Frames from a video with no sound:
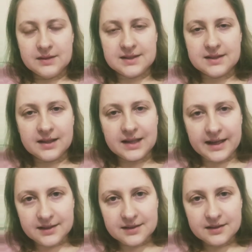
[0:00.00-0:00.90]
This
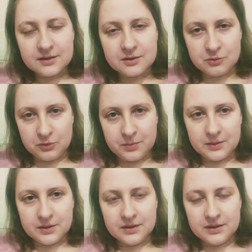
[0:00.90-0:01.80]
elect group,
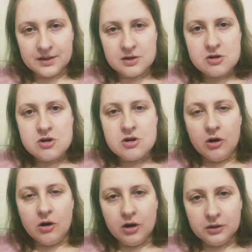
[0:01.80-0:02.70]

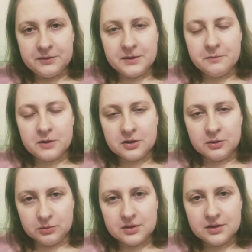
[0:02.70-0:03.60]
all of them were
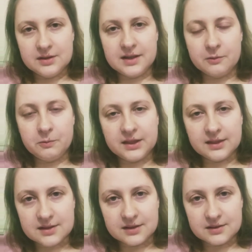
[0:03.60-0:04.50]
told, they're
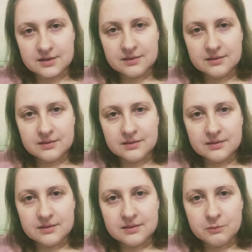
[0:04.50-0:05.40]
witnesses.
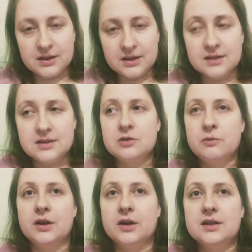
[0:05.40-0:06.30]
Witnesses of
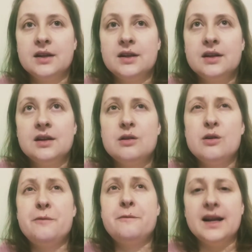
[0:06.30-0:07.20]
what?
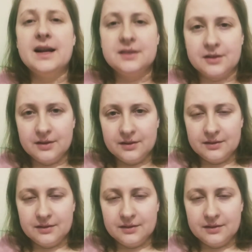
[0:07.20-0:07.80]
Of Father.